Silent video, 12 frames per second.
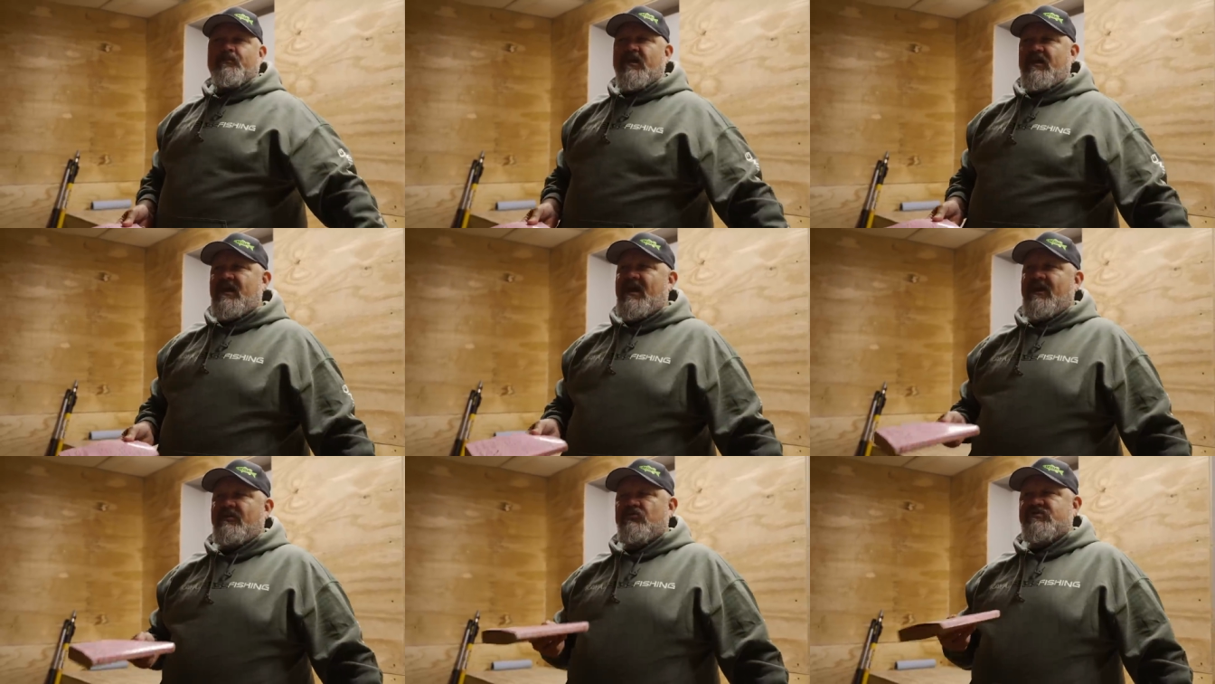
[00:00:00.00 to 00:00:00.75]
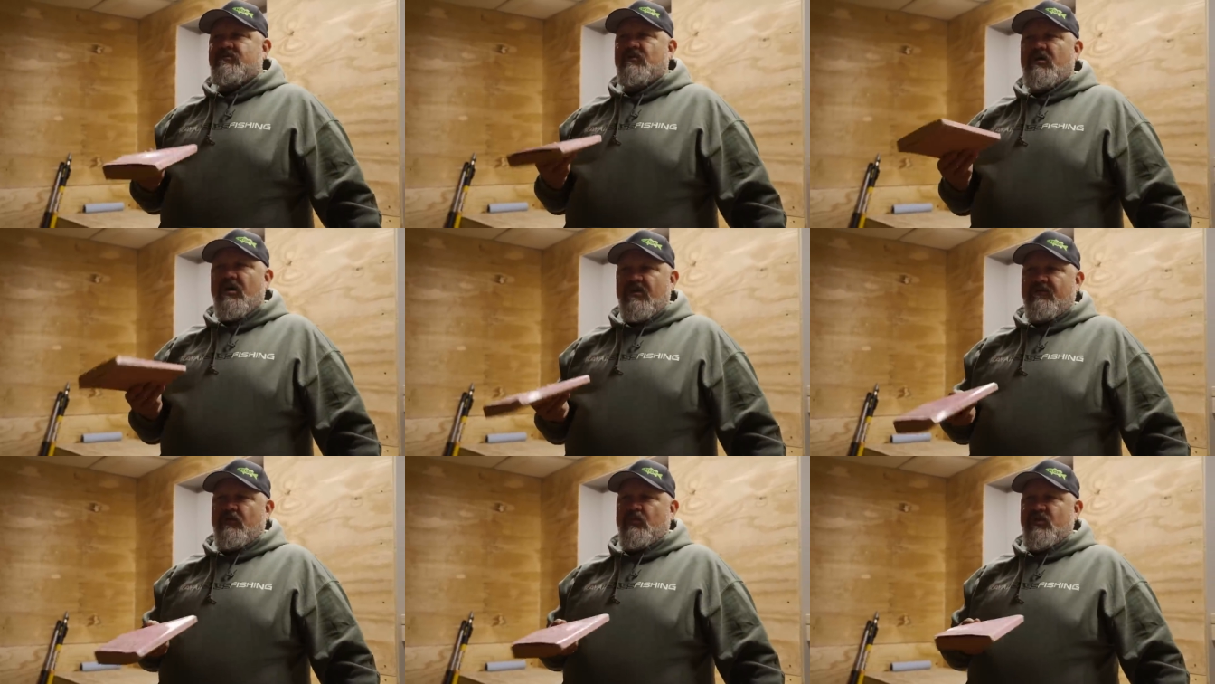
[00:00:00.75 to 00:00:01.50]
it had Christa
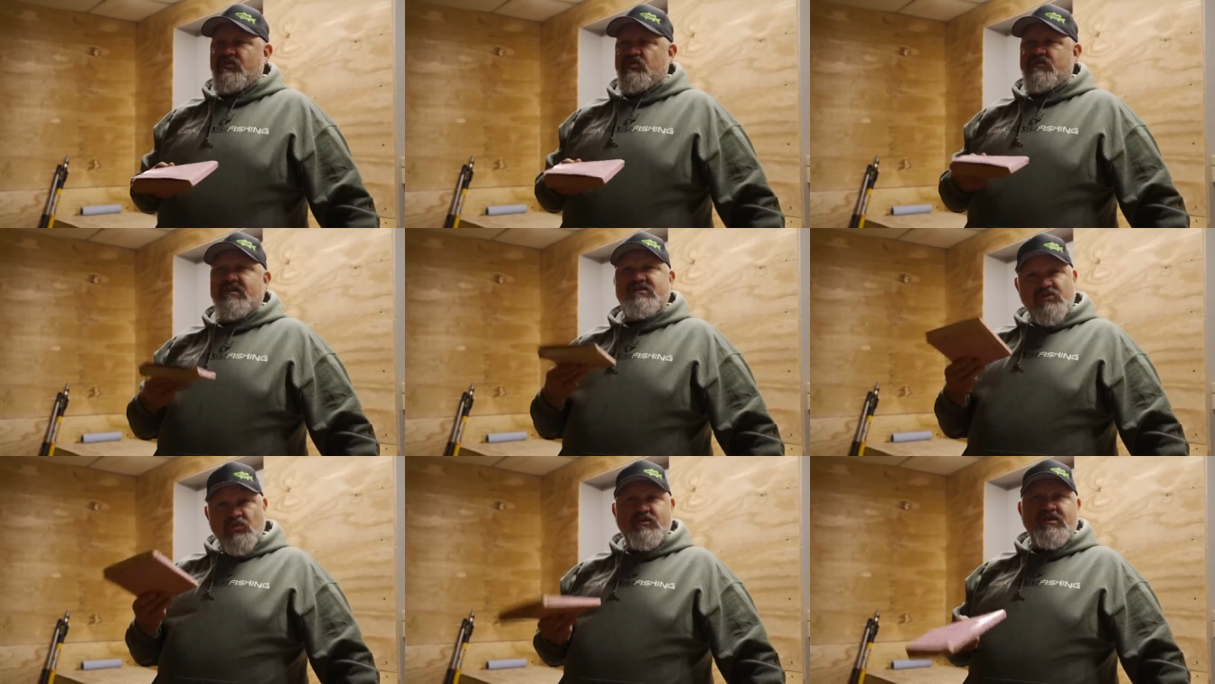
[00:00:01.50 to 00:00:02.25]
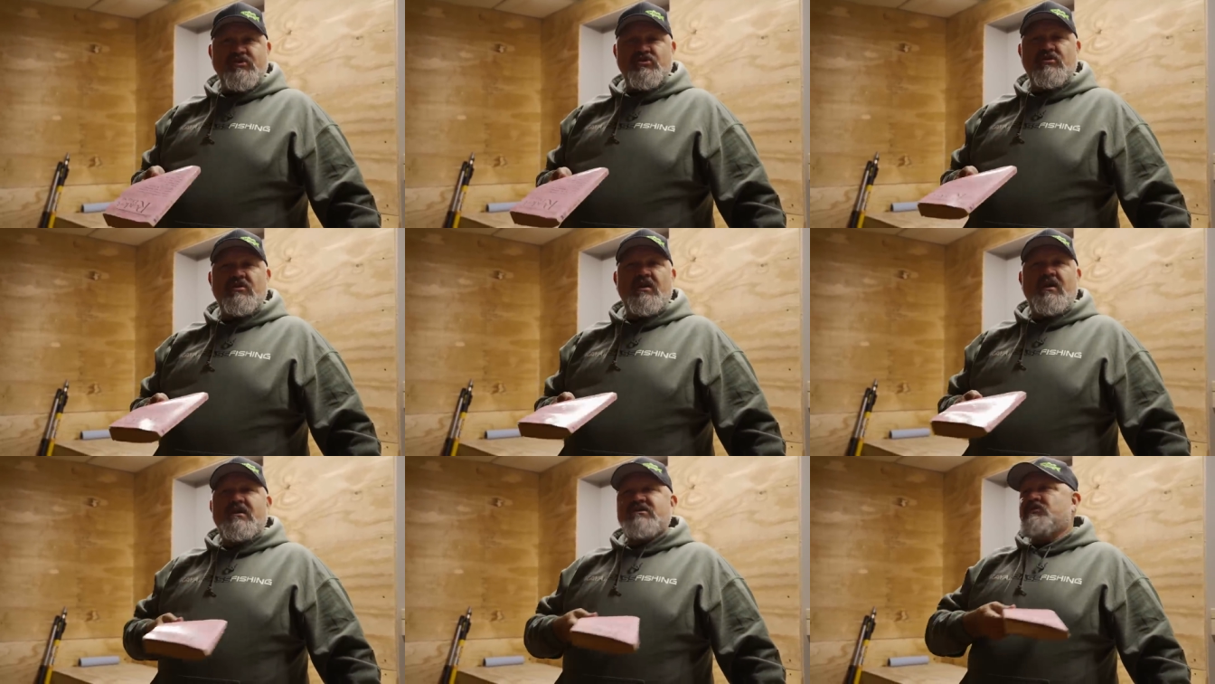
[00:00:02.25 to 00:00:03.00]
McAuliffe on it, which was a school teacher.
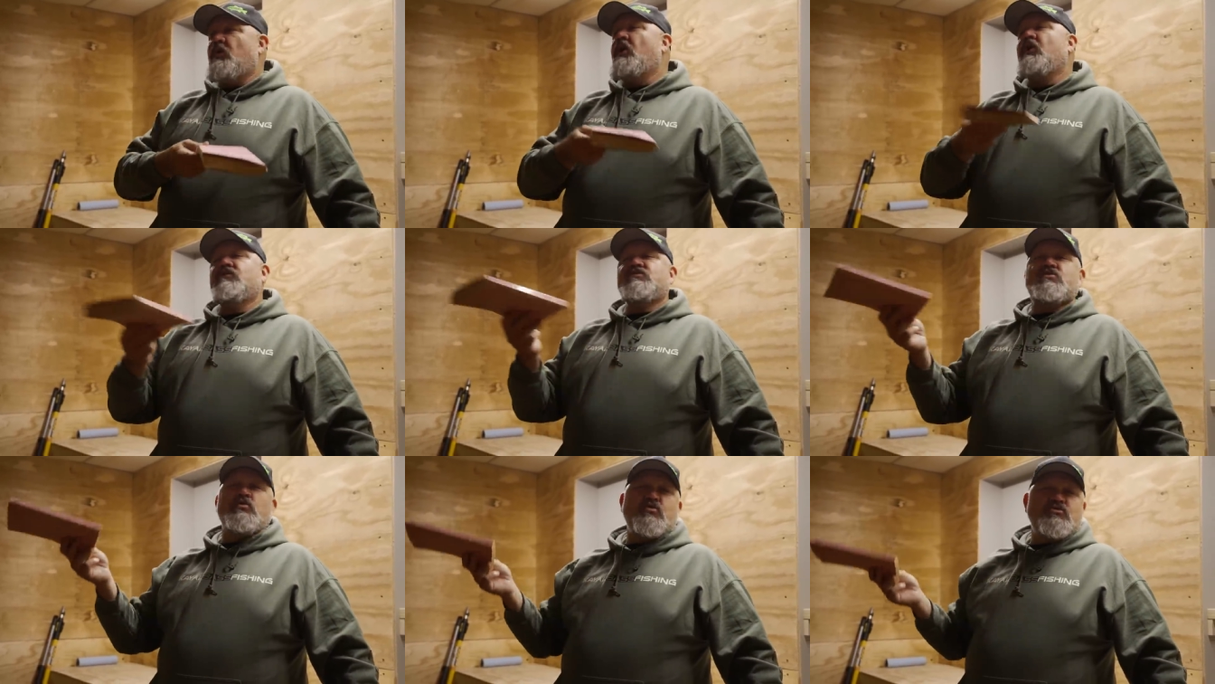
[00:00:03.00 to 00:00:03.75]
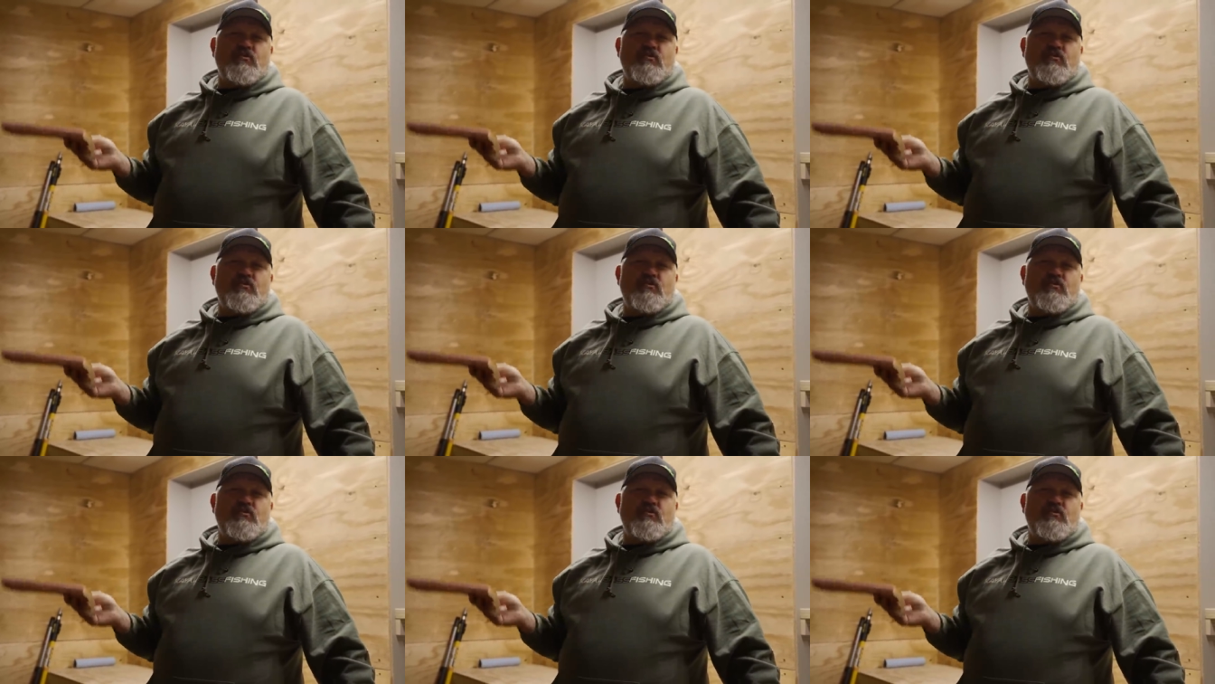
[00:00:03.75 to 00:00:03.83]
So all the schools